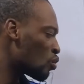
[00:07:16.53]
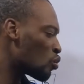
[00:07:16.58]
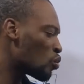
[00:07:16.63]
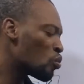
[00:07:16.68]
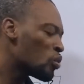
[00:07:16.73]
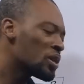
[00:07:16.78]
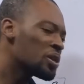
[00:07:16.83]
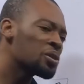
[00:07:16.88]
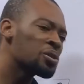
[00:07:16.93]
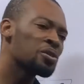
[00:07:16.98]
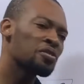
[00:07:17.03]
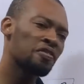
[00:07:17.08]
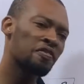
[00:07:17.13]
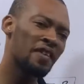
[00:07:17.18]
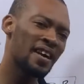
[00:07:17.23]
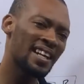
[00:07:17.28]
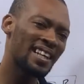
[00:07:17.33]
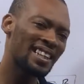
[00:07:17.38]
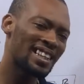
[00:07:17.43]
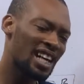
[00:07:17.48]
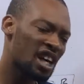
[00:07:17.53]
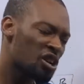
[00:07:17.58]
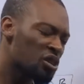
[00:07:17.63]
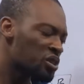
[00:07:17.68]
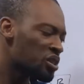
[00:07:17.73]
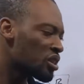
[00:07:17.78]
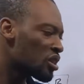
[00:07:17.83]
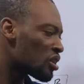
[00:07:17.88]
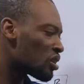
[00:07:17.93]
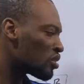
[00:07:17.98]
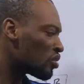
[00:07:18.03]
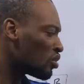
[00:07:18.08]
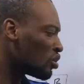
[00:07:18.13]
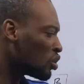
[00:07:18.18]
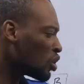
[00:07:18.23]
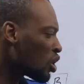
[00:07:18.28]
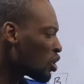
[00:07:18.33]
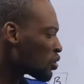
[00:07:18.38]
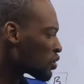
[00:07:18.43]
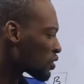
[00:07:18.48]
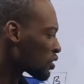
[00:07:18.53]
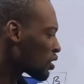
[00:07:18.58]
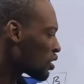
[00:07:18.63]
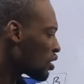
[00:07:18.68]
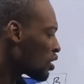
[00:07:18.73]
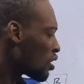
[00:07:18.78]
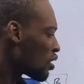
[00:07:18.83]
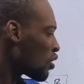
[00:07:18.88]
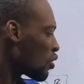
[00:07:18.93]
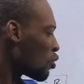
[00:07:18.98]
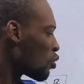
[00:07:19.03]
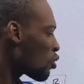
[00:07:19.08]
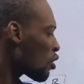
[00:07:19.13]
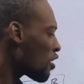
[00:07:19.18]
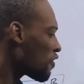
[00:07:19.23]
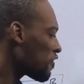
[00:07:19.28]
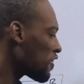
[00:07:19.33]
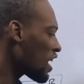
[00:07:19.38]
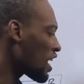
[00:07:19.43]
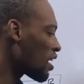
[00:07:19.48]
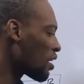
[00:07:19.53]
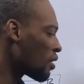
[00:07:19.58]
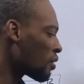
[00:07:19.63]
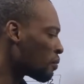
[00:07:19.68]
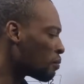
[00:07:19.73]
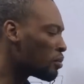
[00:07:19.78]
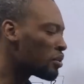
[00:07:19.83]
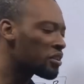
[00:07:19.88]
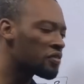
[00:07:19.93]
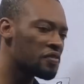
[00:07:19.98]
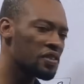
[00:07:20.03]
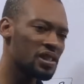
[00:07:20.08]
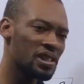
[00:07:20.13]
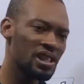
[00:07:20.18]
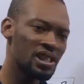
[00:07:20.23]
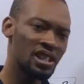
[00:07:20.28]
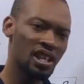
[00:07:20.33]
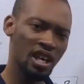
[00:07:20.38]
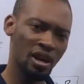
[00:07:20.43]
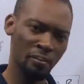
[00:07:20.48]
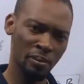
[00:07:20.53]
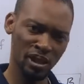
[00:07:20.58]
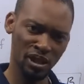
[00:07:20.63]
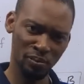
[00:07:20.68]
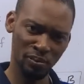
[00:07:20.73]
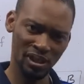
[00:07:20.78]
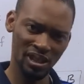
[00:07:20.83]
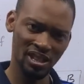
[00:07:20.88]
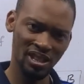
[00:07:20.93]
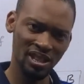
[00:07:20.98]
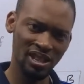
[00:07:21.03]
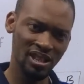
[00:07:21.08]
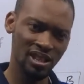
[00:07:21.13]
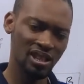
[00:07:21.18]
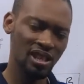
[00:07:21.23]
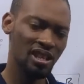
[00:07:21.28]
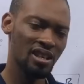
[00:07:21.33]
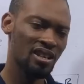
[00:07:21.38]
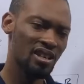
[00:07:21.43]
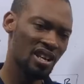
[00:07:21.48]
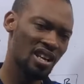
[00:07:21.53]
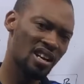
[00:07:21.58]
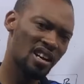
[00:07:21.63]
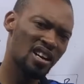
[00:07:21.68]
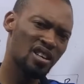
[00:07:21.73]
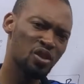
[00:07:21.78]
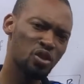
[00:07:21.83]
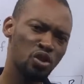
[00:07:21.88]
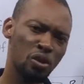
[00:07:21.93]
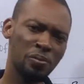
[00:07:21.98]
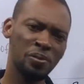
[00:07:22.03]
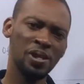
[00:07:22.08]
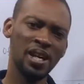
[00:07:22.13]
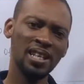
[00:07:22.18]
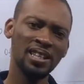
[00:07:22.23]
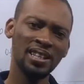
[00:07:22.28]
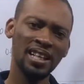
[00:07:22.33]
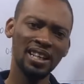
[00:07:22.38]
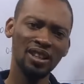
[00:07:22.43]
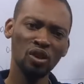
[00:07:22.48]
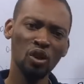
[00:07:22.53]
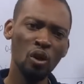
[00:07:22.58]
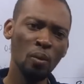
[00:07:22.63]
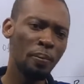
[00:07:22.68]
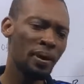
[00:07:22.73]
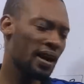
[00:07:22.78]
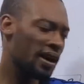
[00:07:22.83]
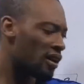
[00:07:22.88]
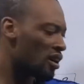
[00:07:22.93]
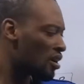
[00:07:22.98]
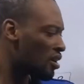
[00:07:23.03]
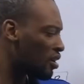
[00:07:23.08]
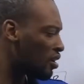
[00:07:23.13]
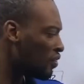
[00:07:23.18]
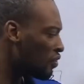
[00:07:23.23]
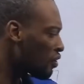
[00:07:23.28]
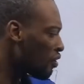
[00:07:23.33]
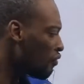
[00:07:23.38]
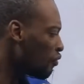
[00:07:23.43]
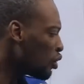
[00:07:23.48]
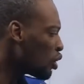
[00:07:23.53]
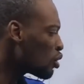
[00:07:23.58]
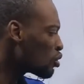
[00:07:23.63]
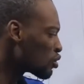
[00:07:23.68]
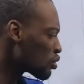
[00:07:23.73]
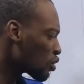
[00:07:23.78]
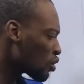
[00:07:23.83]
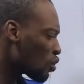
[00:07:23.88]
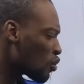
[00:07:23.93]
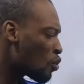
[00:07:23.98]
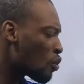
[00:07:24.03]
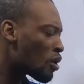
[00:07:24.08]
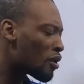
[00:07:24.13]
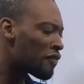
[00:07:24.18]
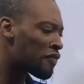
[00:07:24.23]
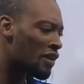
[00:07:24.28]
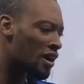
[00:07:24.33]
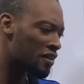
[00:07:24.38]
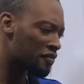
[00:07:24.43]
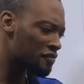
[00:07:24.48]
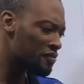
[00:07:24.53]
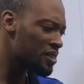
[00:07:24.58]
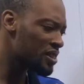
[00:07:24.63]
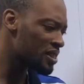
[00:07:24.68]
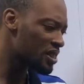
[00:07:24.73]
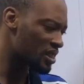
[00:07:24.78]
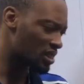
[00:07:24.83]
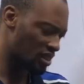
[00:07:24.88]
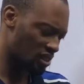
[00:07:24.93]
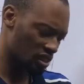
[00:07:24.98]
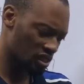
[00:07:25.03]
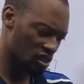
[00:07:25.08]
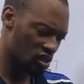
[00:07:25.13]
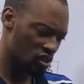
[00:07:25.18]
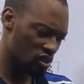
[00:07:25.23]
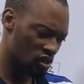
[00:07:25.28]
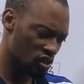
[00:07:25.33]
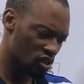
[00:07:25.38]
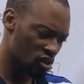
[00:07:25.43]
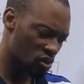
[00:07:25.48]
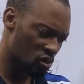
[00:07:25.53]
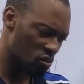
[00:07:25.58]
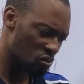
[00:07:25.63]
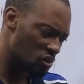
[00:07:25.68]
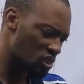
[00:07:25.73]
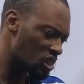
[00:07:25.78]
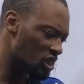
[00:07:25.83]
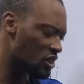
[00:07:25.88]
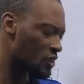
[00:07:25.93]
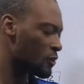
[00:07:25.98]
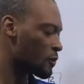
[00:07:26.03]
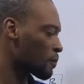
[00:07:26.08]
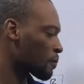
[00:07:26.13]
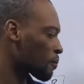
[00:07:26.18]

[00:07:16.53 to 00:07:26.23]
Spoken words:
we need to find out those who offer both physics and mathematics and subtract that number from those who offer physics only.